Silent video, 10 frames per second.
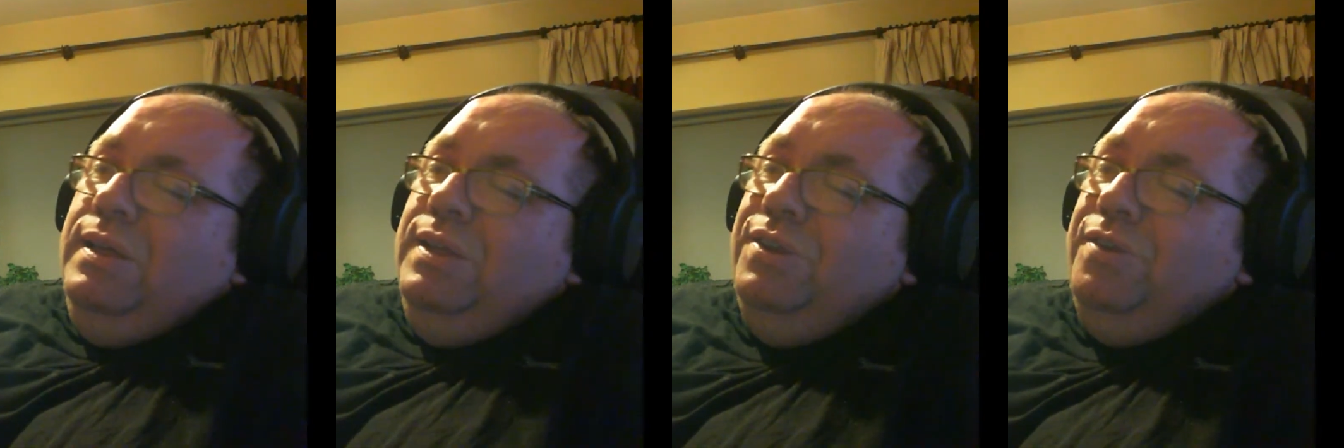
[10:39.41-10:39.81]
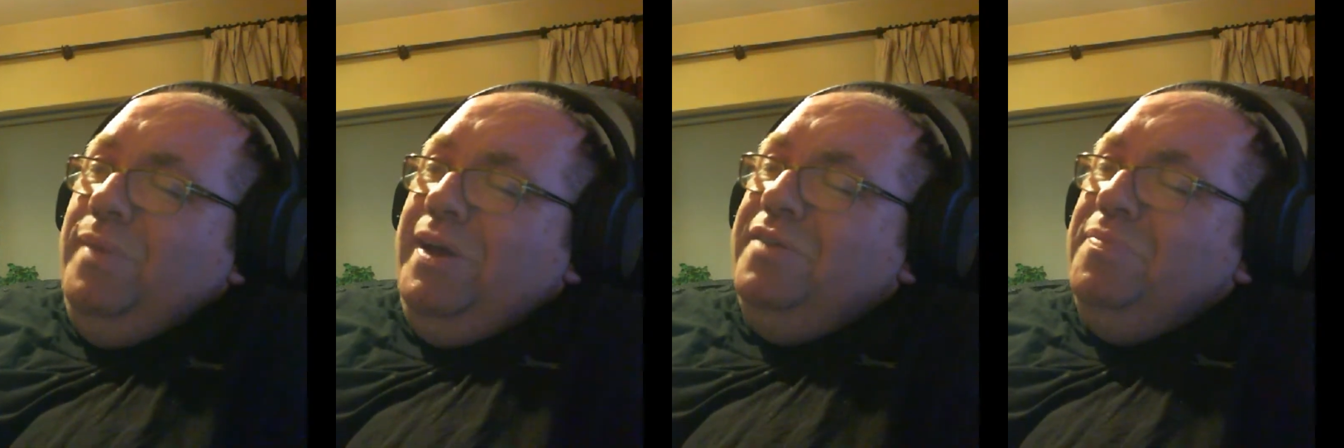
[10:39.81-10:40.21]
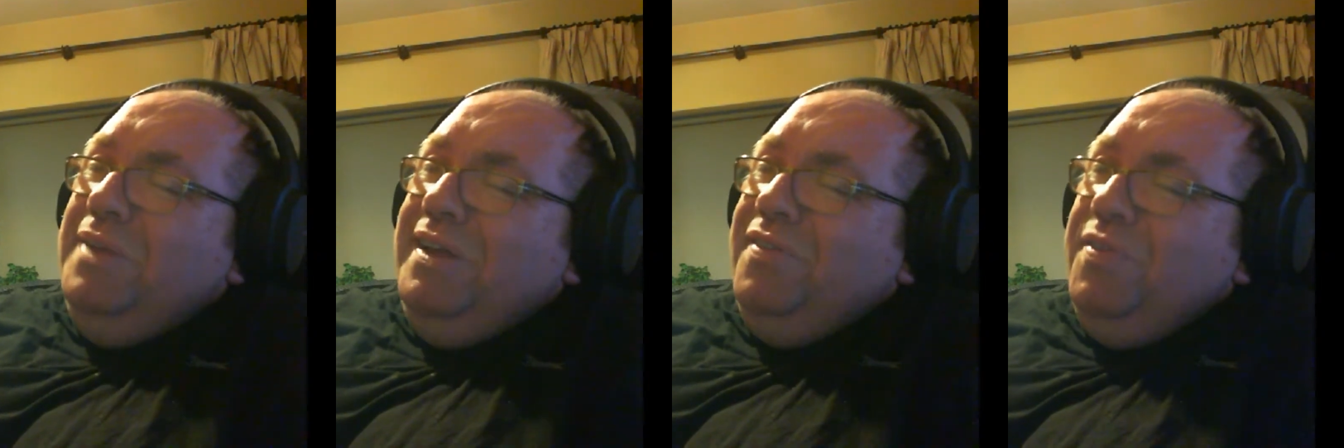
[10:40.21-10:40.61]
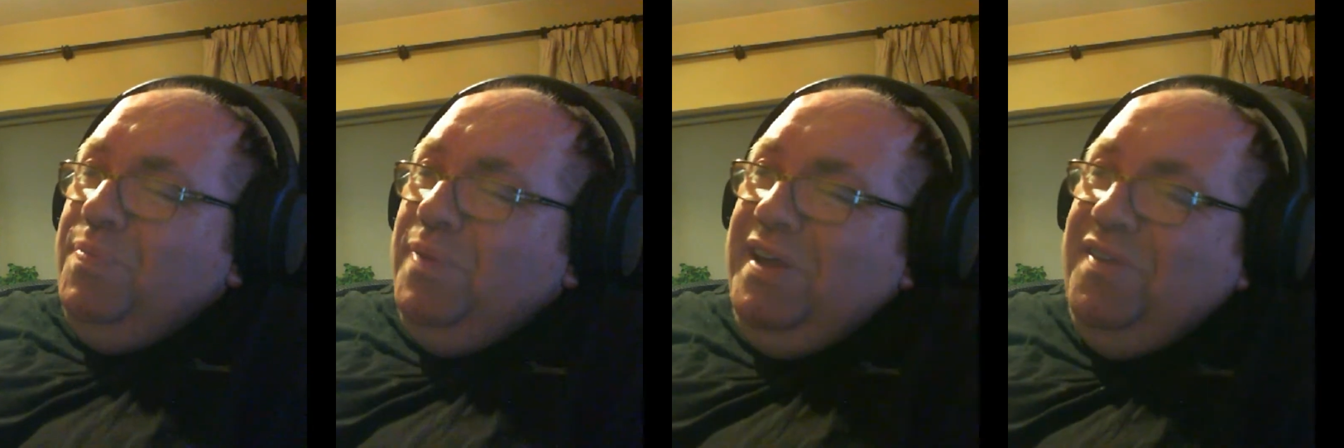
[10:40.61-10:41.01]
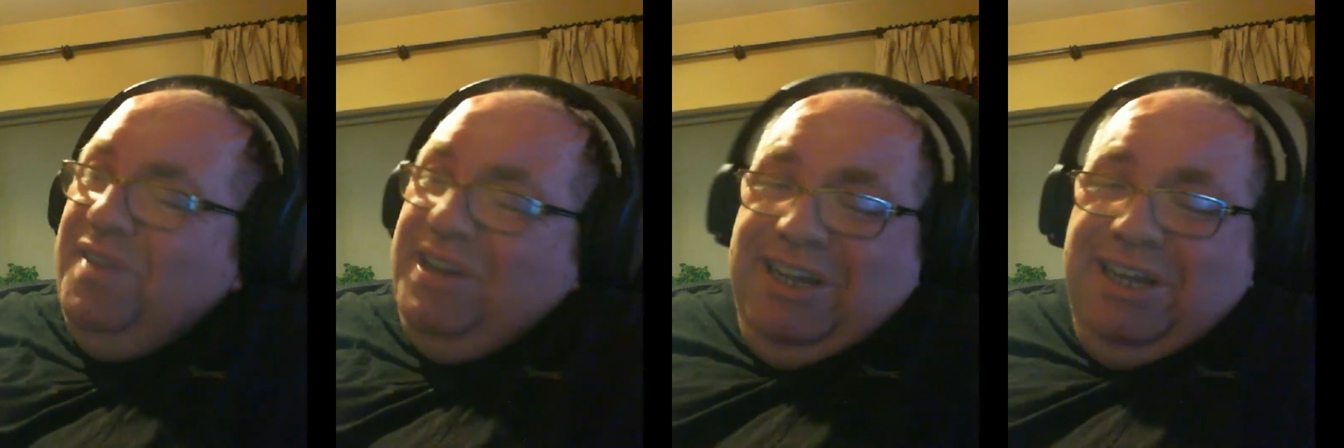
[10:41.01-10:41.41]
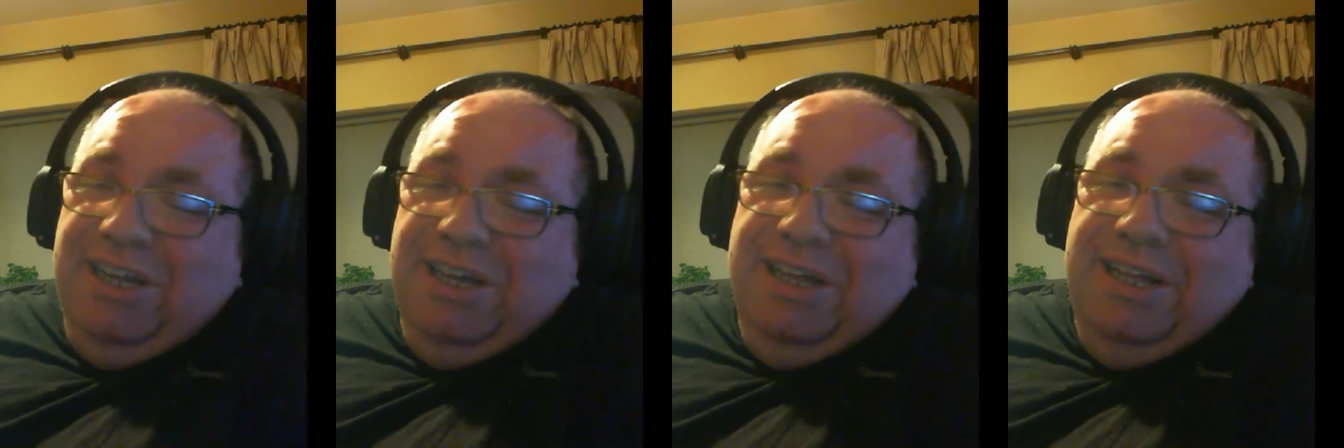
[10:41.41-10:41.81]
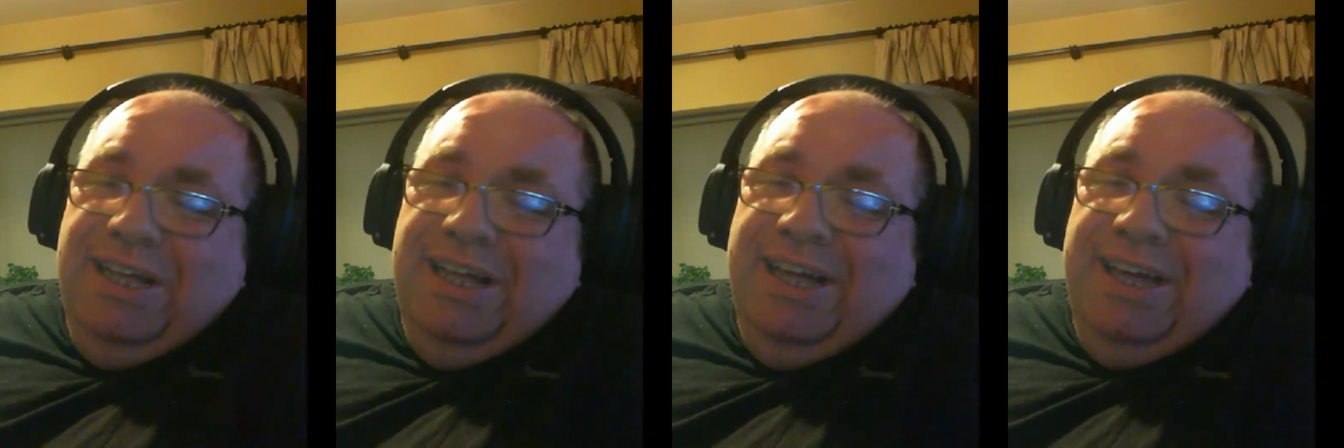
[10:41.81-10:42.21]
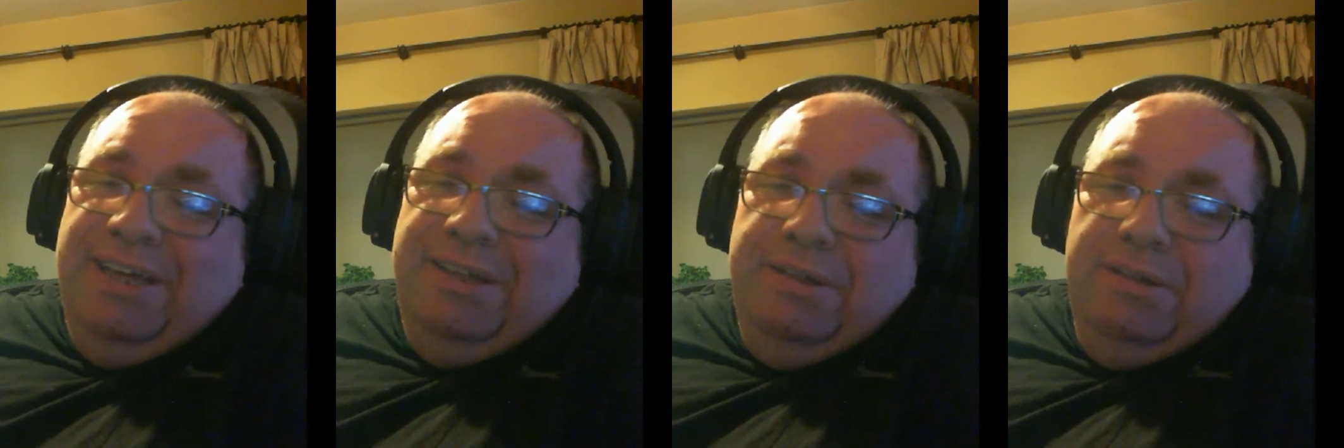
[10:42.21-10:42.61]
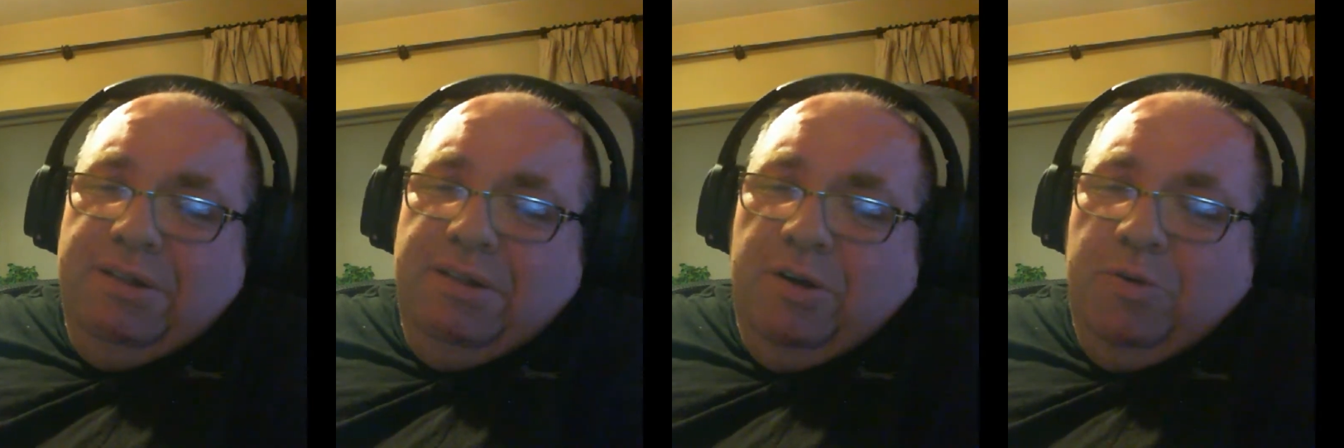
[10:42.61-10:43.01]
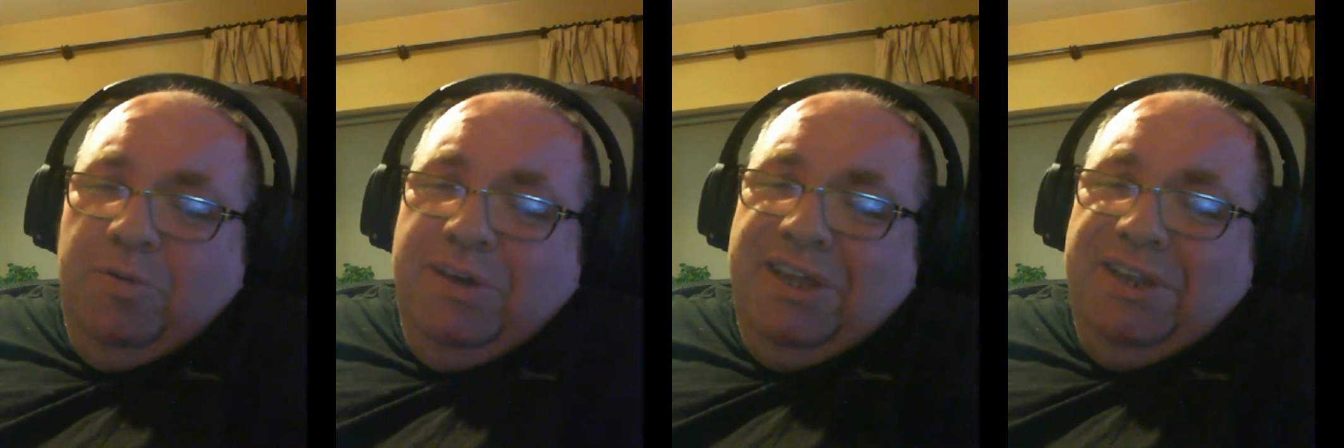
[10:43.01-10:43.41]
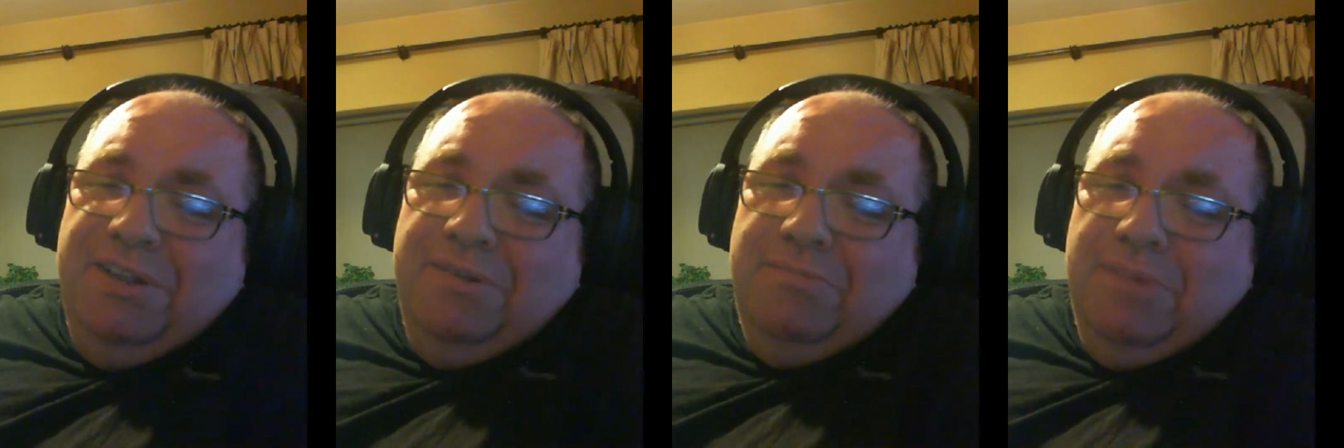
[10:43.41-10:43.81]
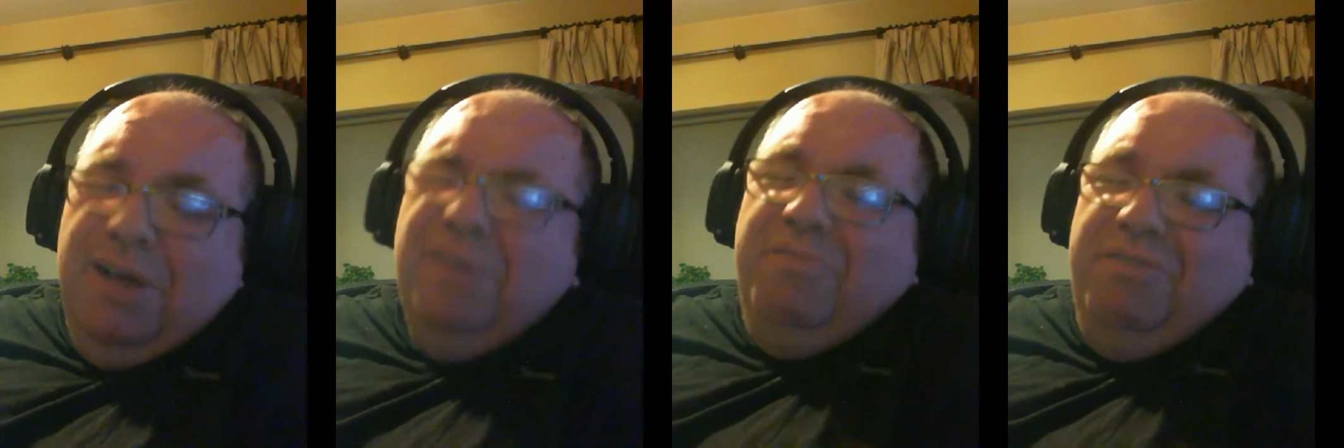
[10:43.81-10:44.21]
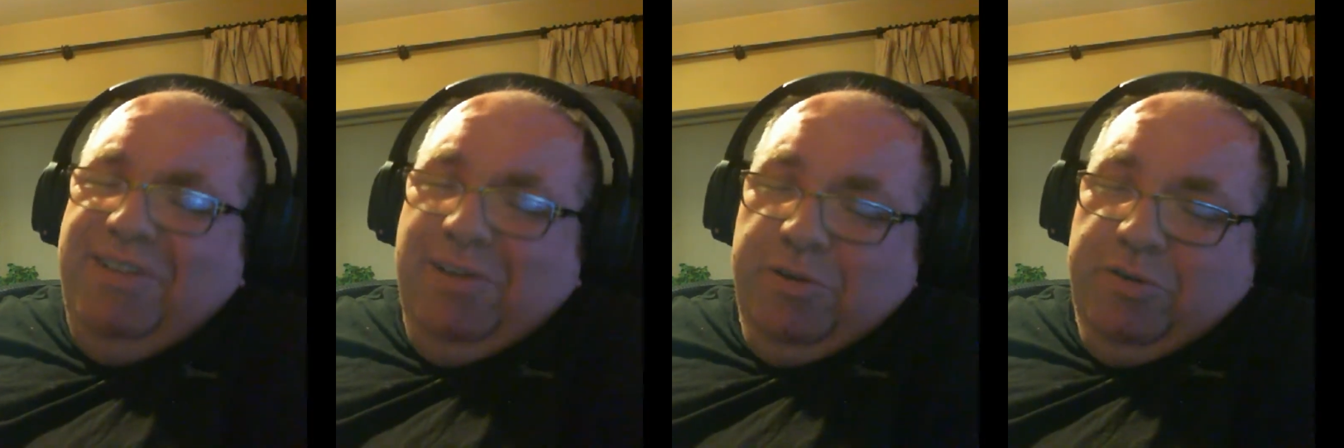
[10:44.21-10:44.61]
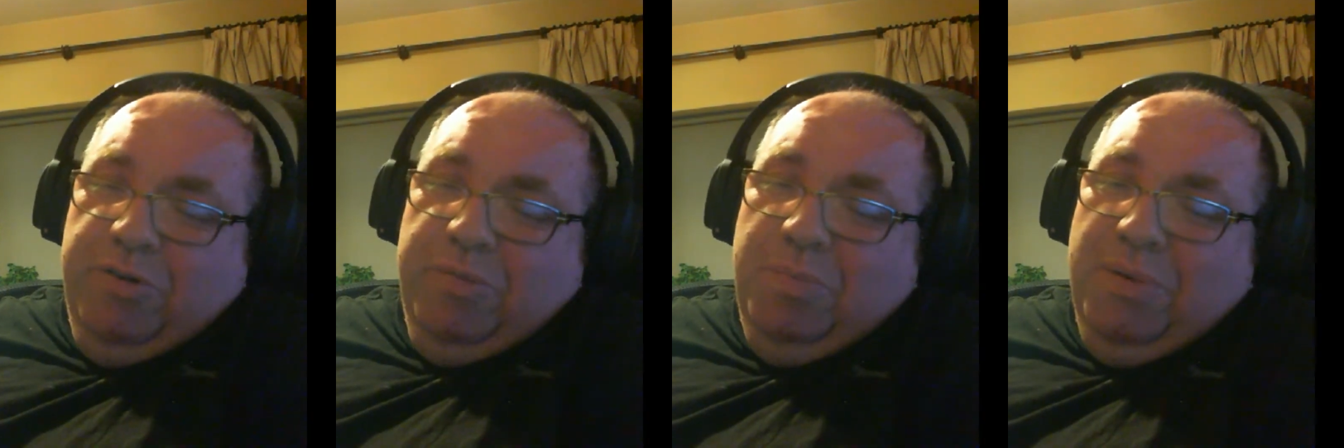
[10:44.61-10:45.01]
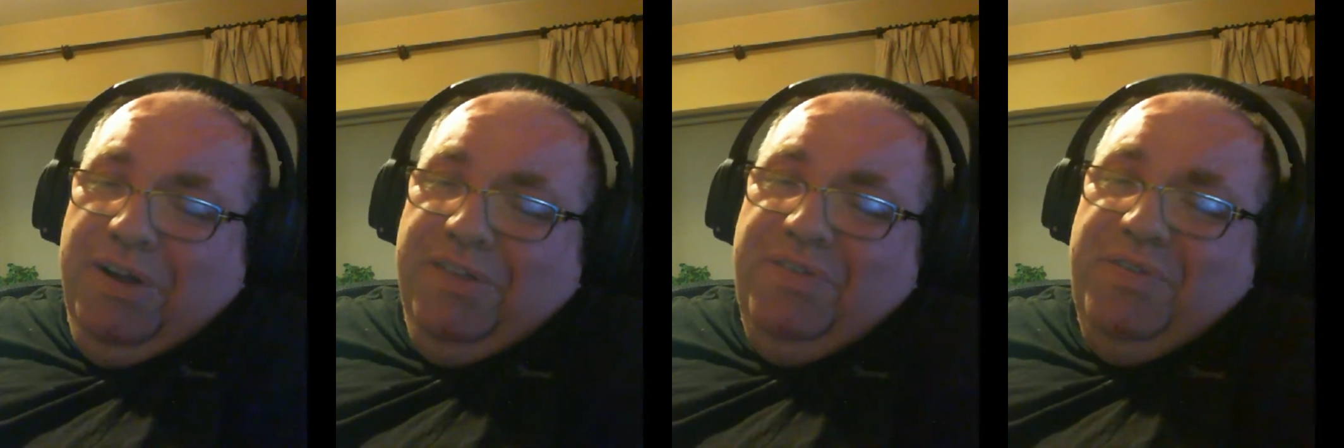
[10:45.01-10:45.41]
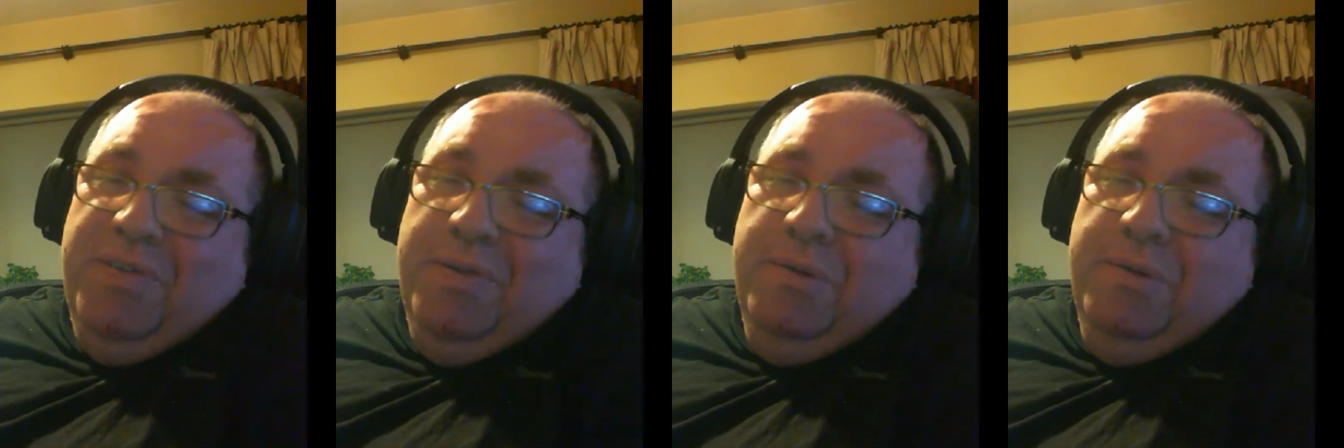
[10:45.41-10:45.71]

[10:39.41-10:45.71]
tomato plants basically go in. Obviously they're in pots.